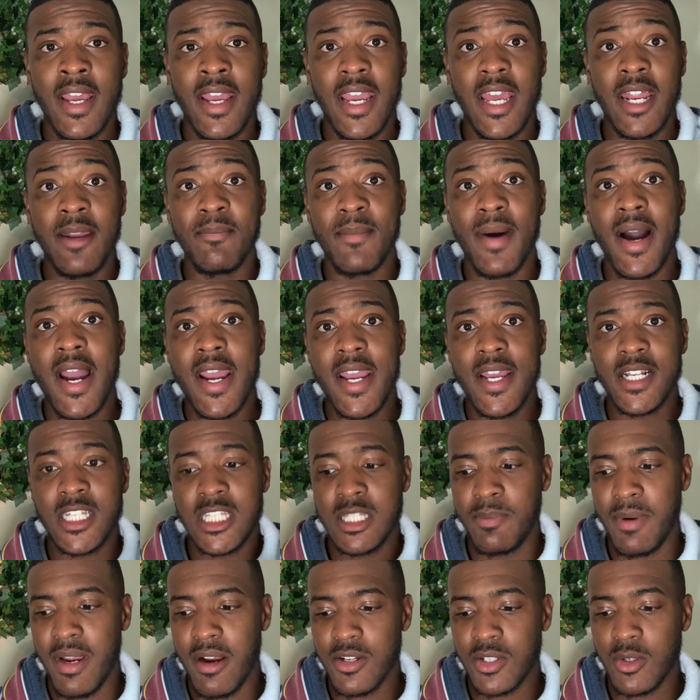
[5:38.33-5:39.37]
and my
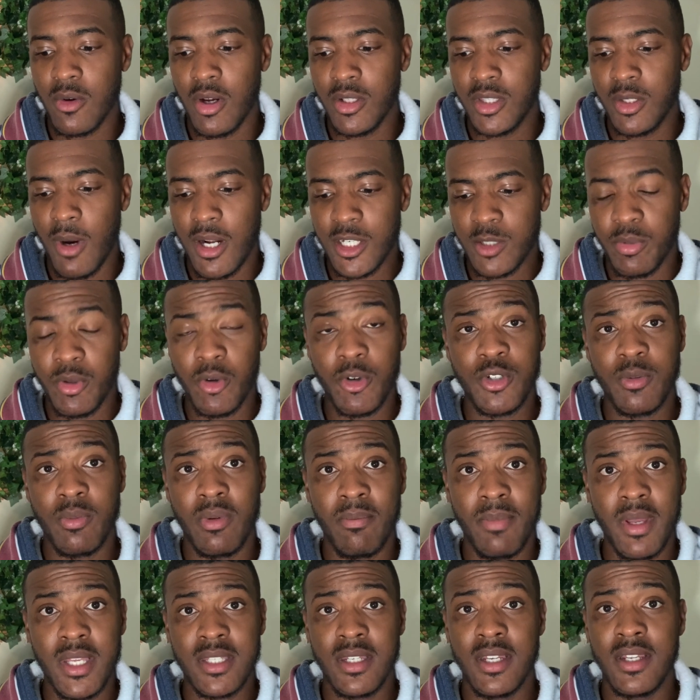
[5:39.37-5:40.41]
experience going through entrepreneurship and
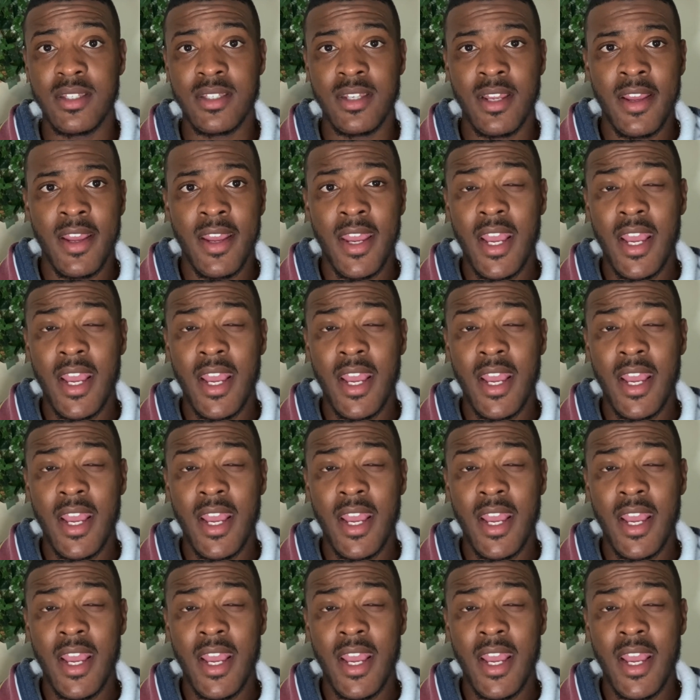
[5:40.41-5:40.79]
business.